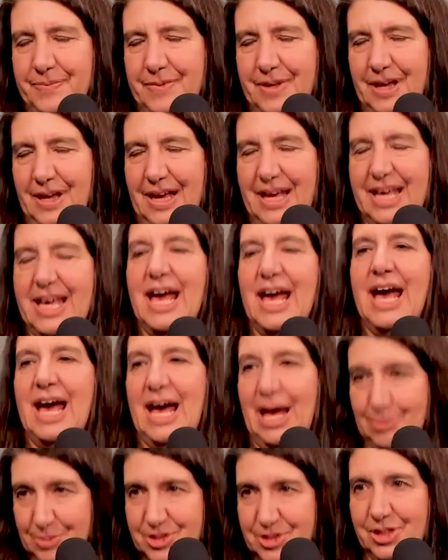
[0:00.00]
I
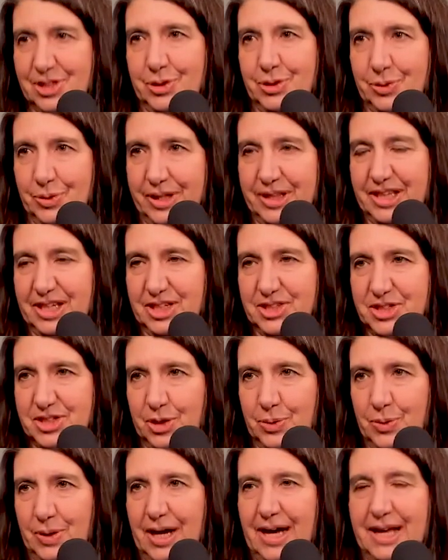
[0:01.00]
absolutely think so.
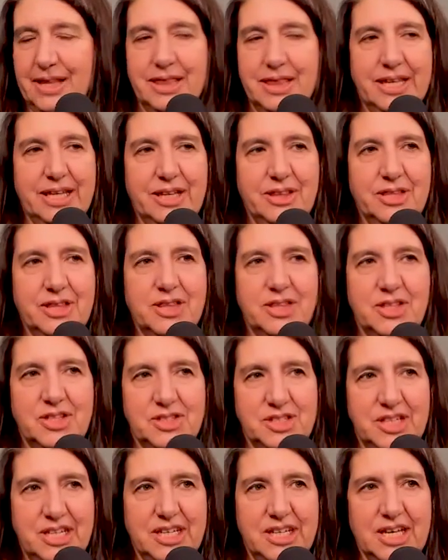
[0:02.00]
I think that the
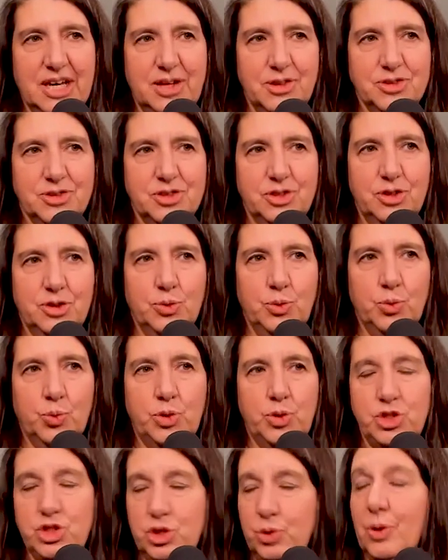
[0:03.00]
city council
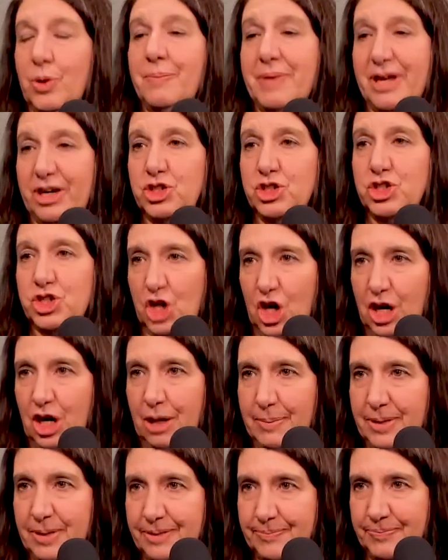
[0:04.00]
would do a better
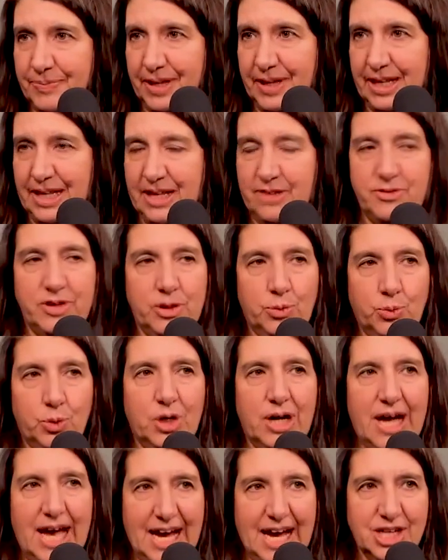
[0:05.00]
job if it were
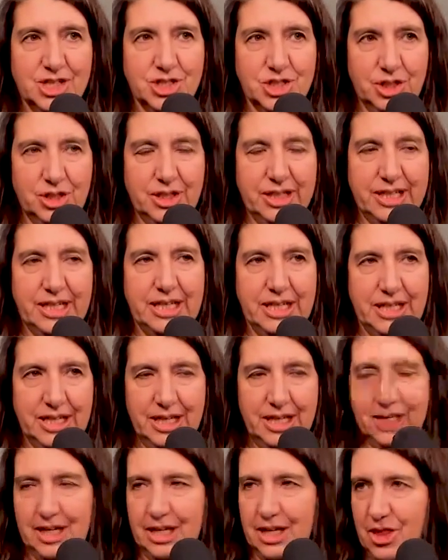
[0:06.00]
actually
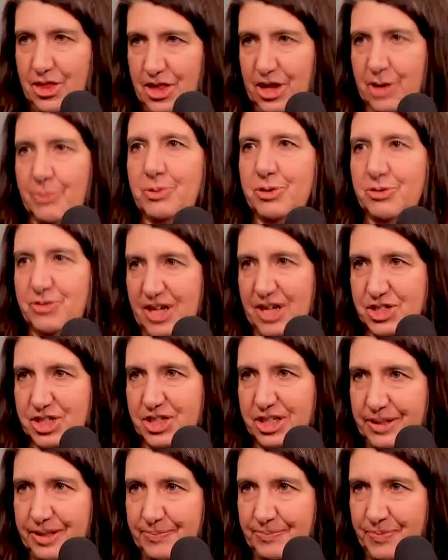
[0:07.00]
their
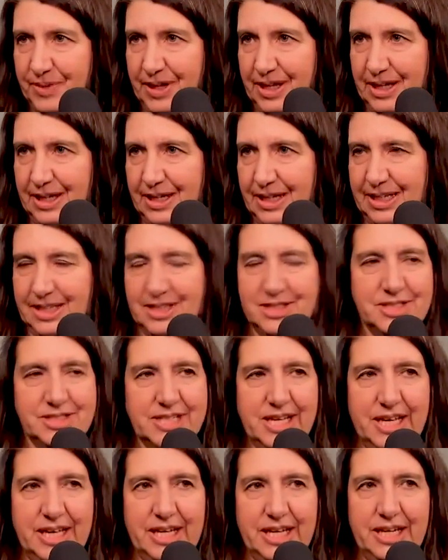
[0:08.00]
profession
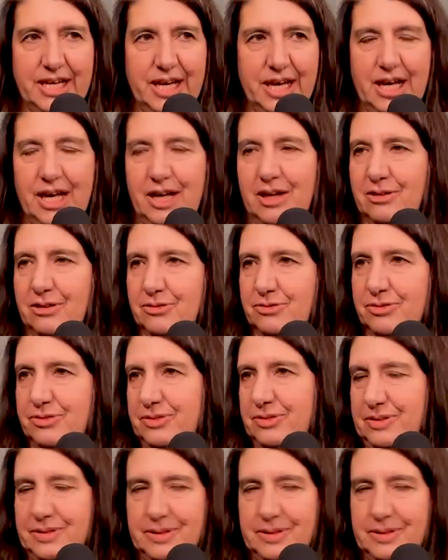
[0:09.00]
instead of,